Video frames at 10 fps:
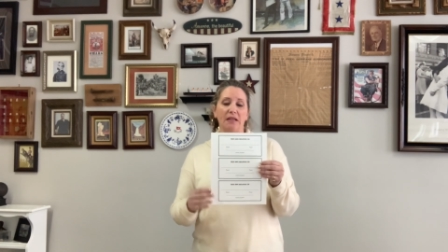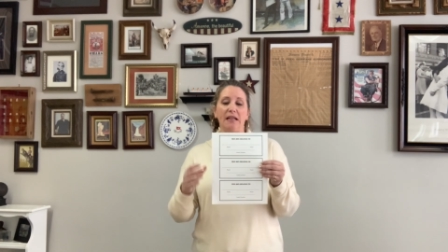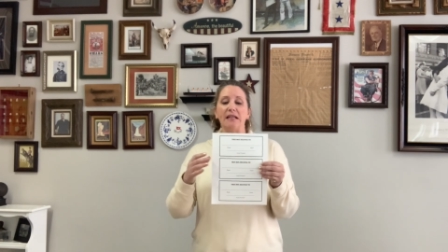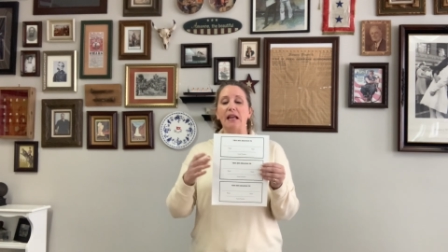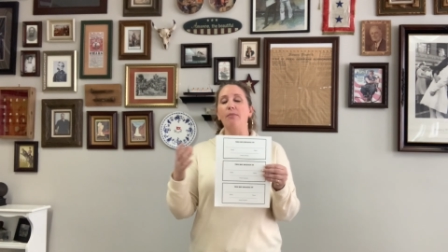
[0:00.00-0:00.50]

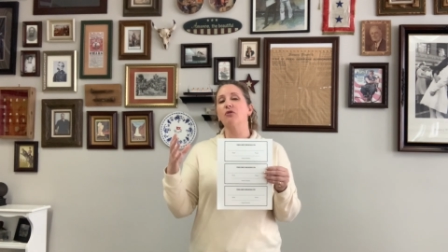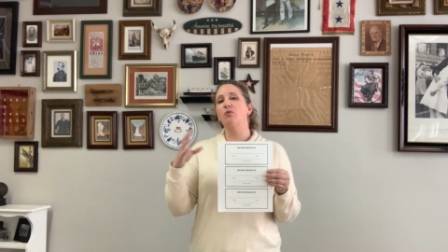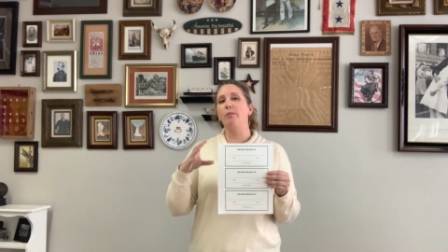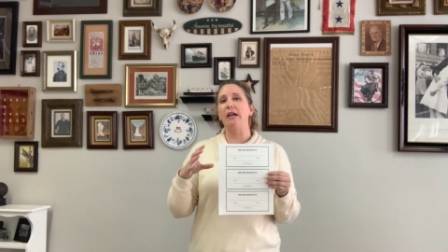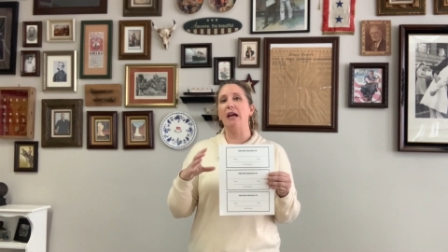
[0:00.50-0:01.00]
These labels
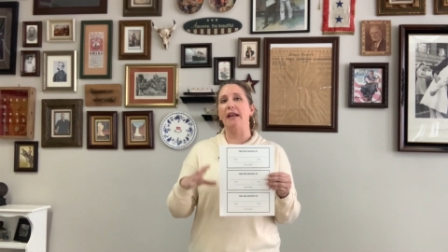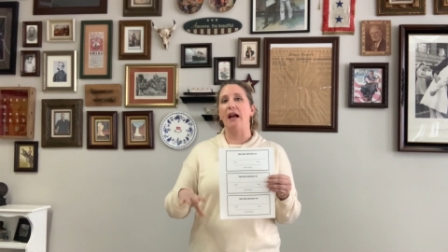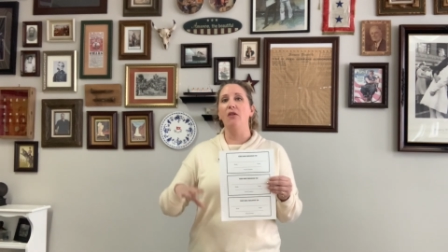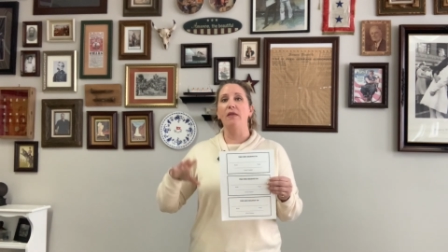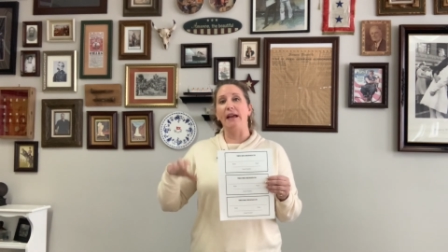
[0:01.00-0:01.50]
will be cut
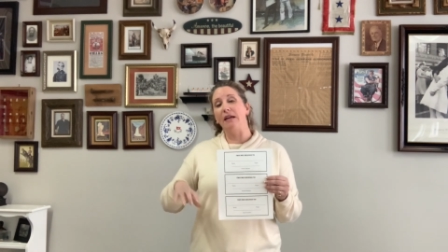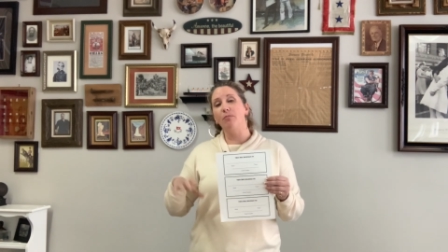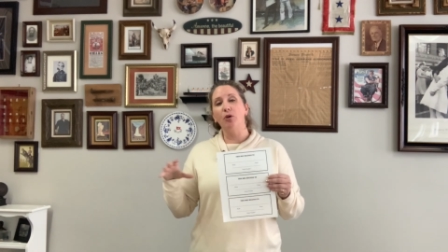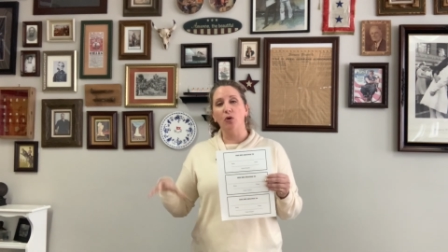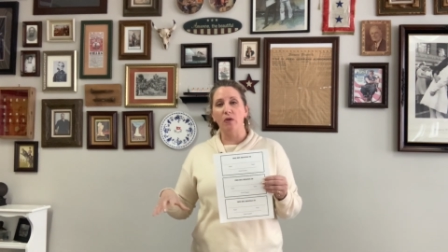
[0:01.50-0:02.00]
out and they get
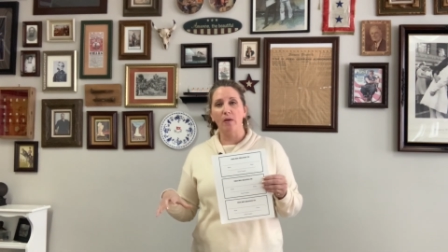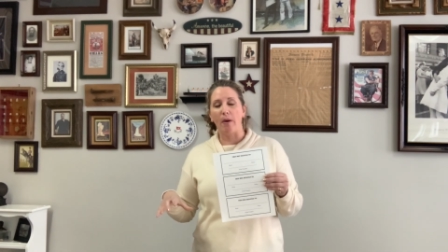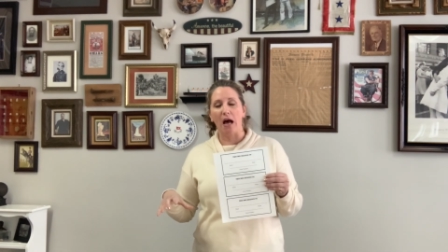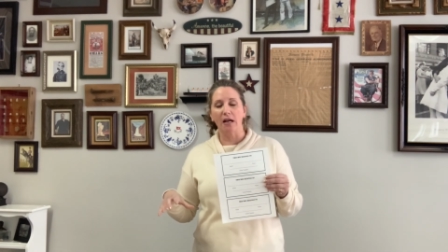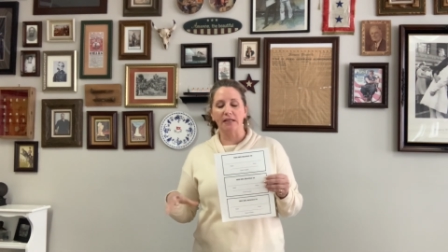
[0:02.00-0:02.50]
put on the
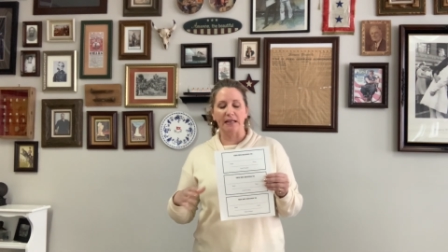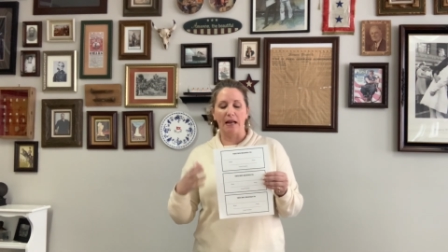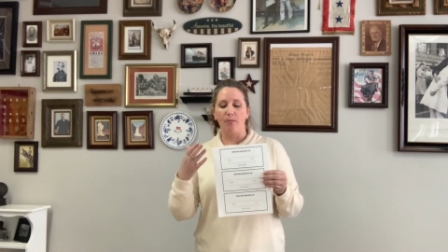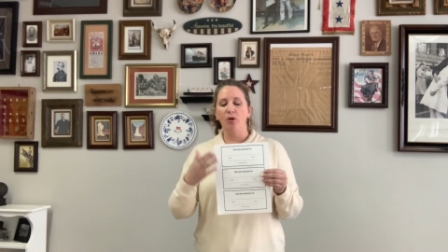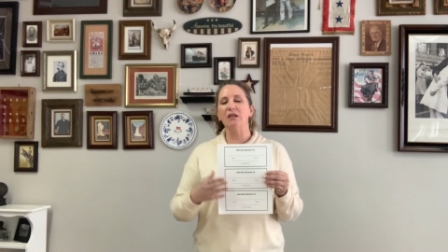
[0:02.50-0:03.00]
box, and
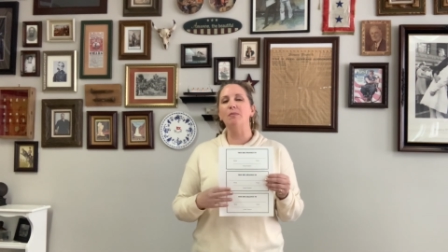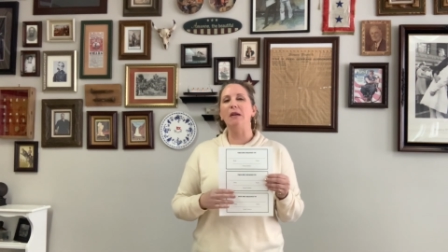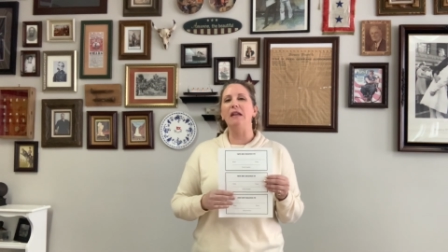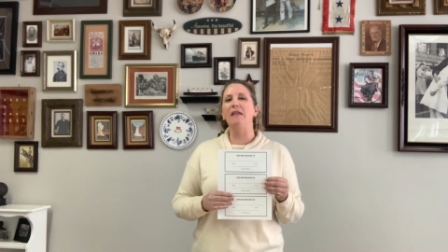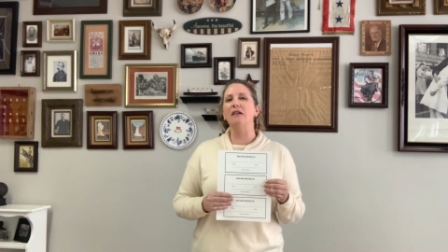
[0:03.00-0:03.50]
I put as
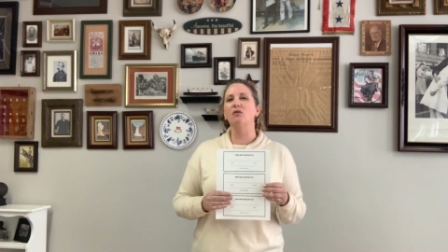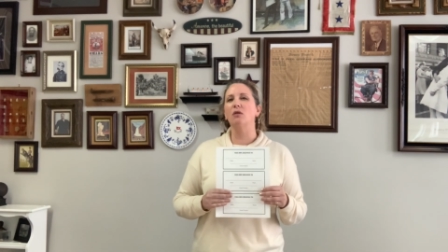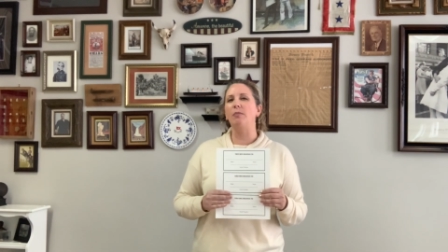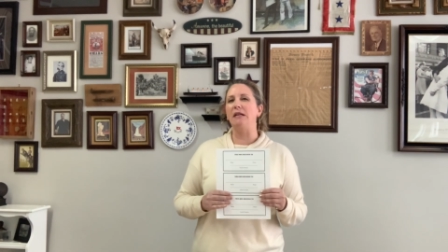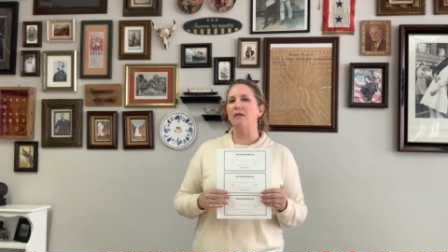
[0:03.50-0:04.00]
many things on
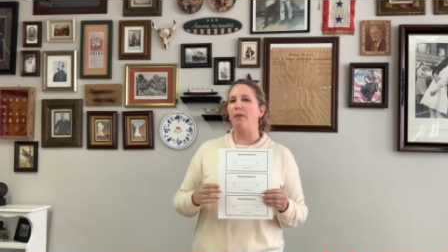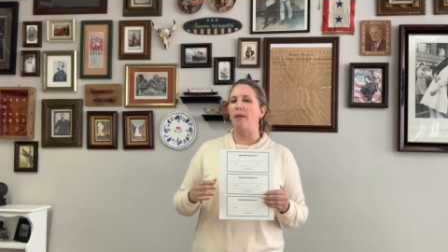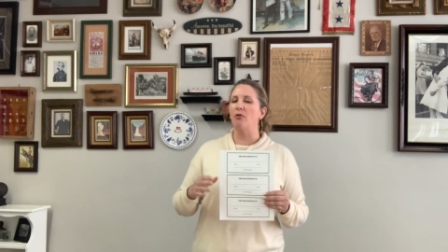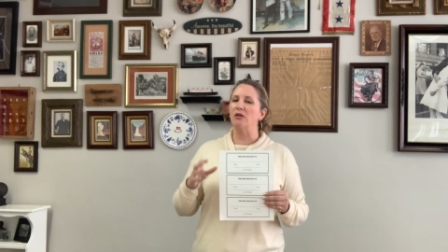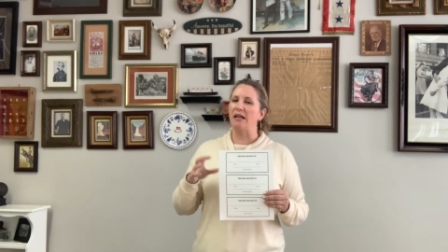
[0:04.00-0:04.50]
a piece of
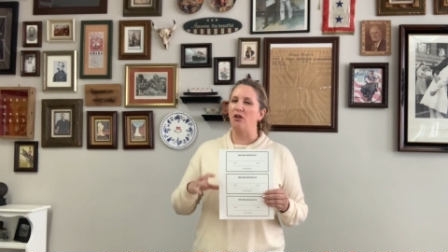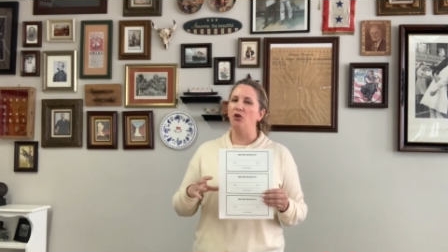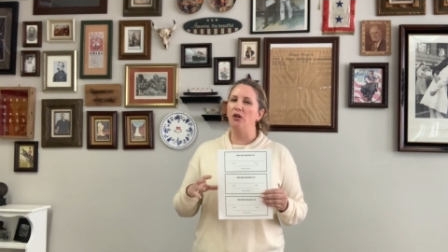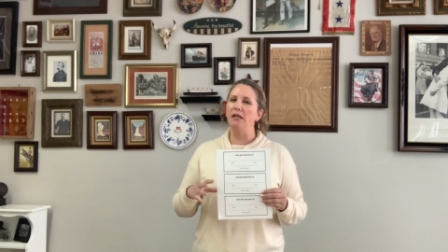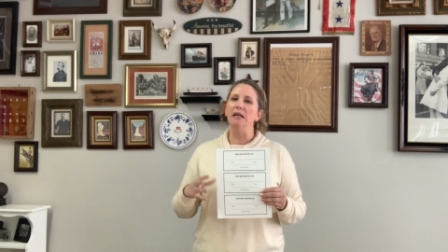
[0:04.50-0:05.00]
paper as I
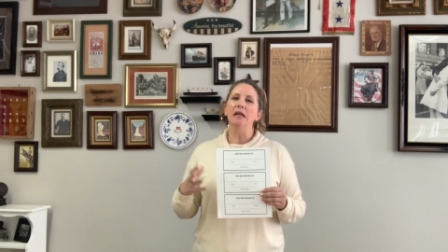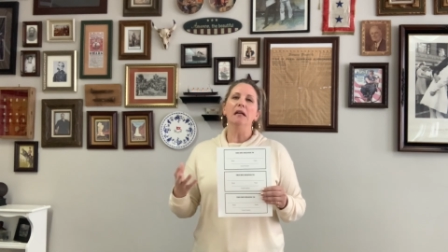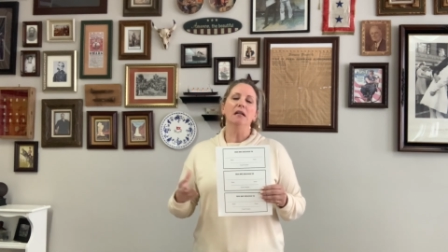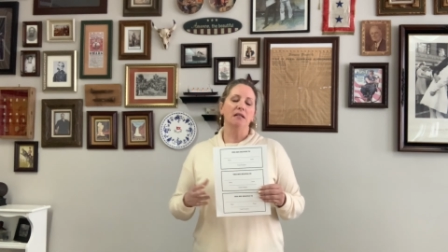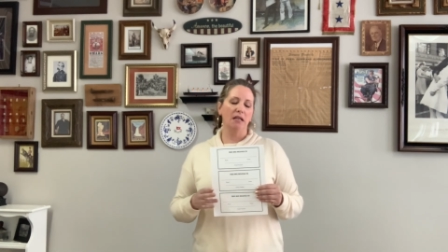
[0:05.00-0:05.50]
could
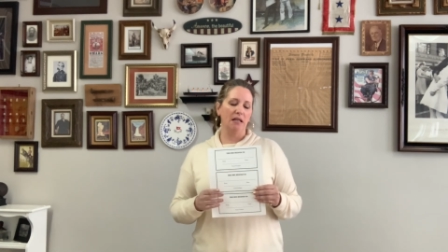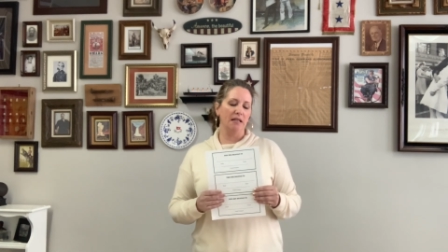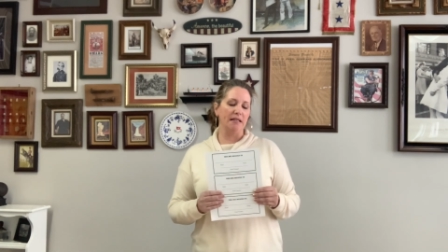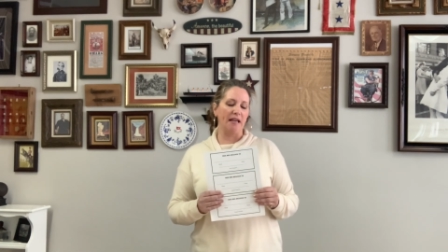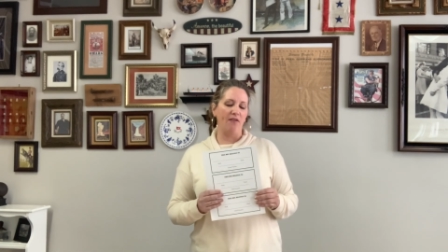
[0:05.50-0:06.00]
to
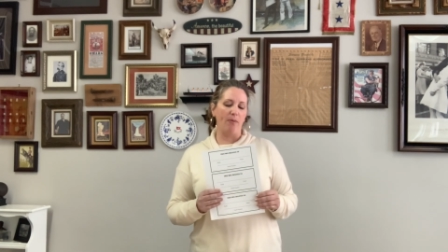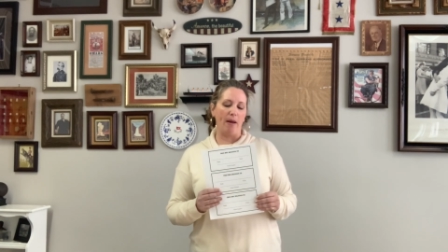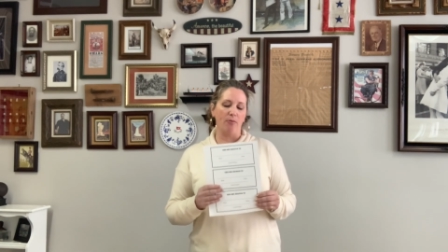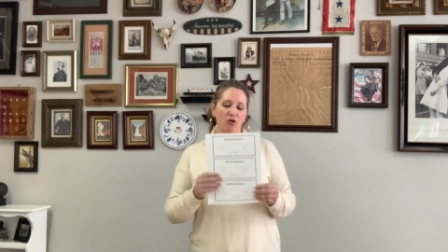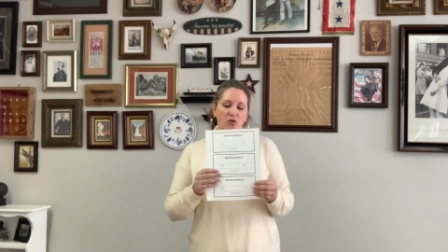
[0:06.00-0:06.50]
save
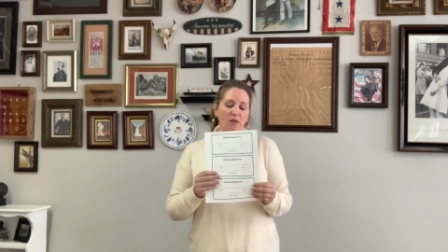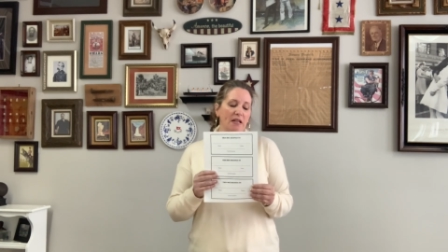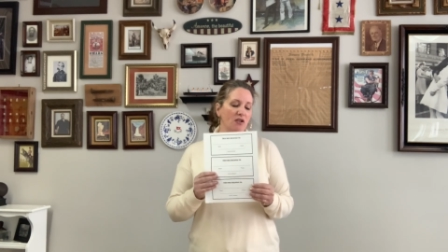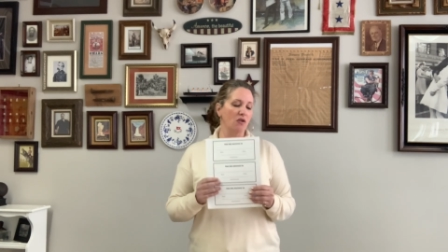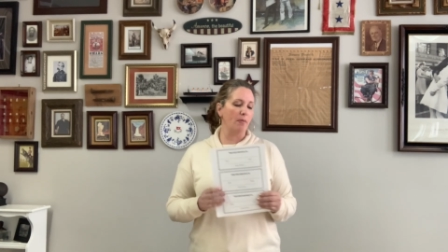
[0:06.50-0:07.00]
paper. So
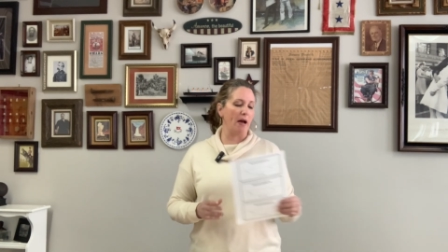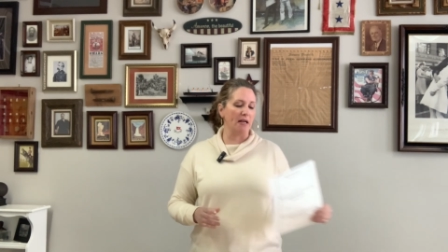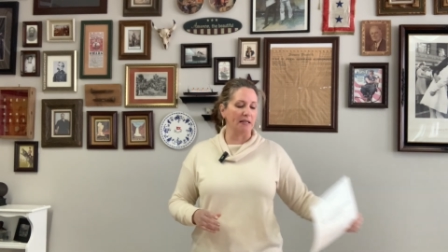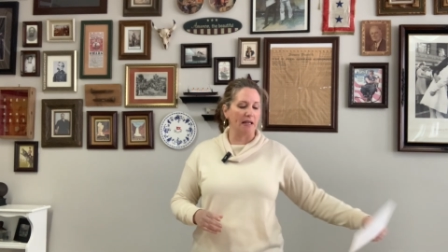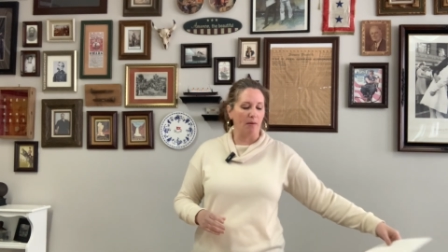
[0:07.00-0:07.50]
these are the
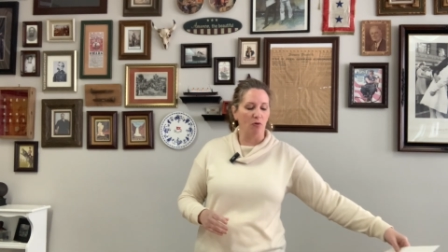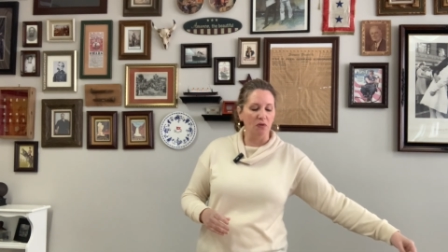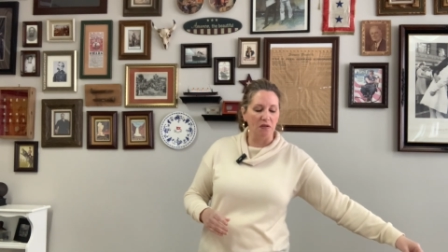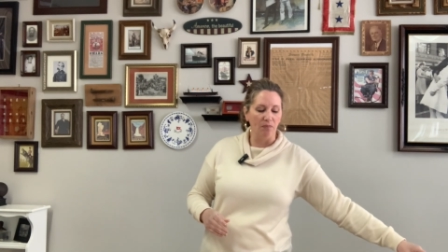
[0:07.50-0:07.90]
box labels.